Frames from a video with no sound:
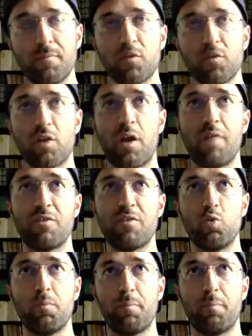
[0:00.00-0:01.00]
So now I have a
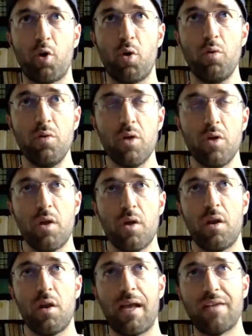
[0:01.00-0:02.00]
Zoom Pro
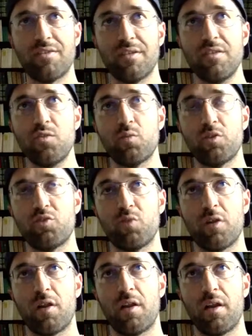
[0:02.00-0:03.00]
license, which
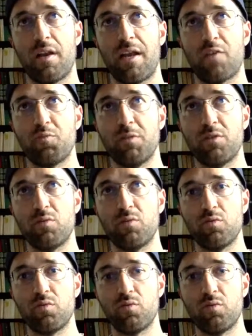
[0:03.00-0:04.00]
allows me
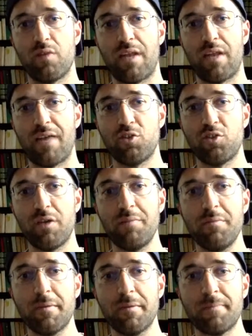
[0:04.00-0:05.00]
to live
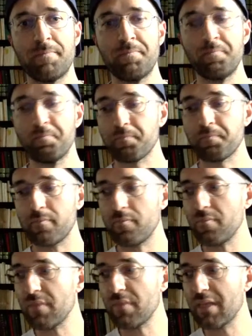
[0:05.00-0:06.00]
stream,
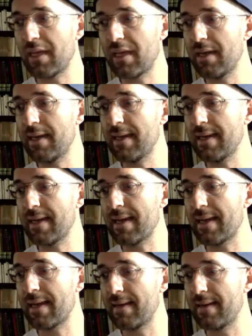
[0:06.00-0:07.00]
and
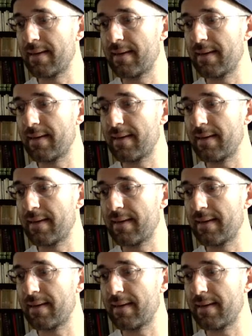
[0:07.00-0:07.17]
then